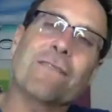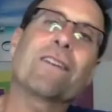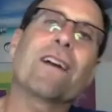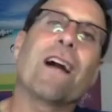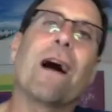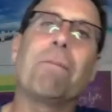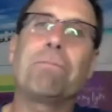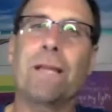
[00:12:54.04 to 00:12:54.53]

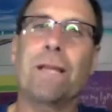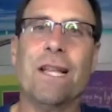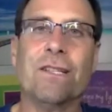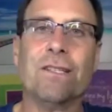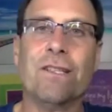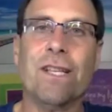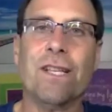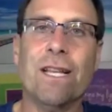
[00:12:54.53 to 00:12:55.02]

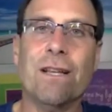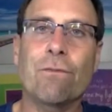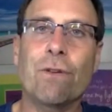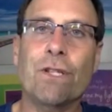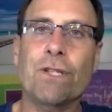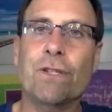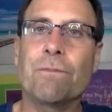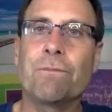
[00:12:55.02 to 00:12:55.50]
complexity,
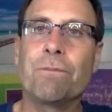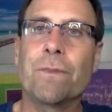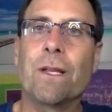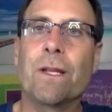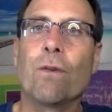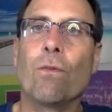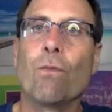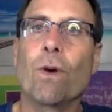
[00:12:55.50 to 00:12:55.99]
which
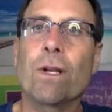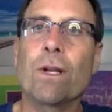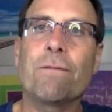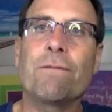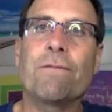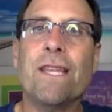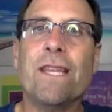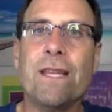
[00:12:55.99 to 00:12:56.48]
one
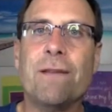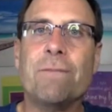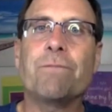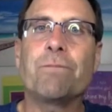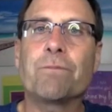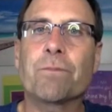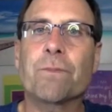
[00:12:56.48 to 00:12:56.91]
of the